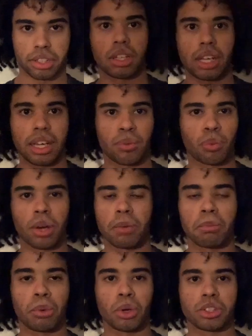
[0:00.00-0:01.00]
And what
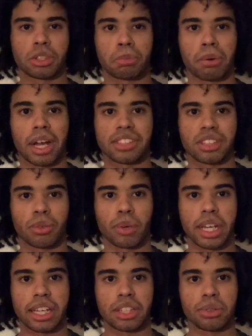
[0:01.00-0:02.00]
more surprising way
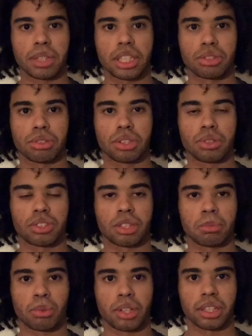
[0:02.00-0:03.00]
can you introduce
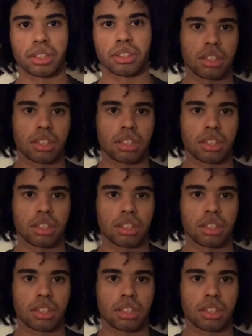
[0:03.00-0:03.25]
someone